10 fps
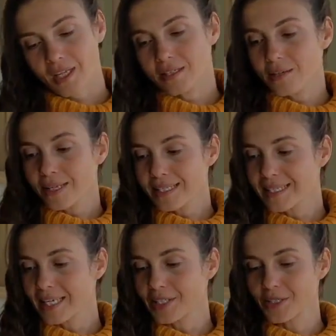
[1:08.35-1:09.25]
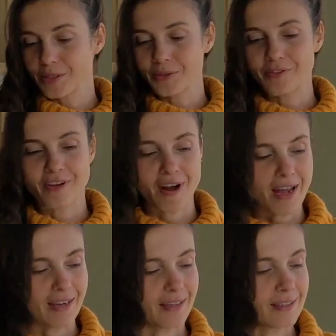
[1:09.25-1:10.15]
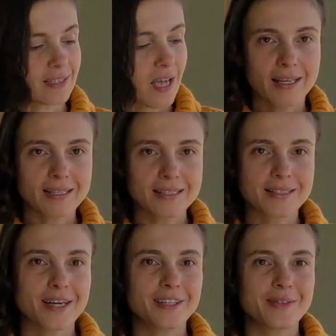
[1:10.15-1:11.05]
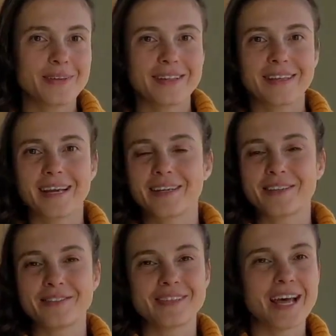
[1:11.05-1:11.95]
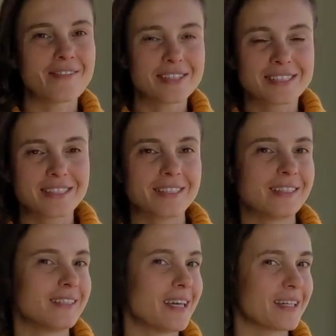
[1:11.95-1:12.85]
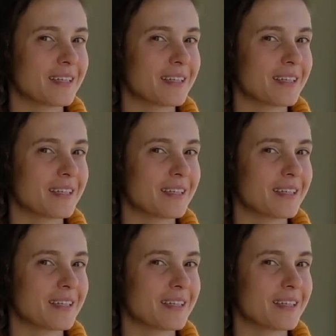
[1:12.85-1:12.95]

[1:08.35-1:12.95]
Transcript: So let's get to varieties. Let's start with kind of novelty,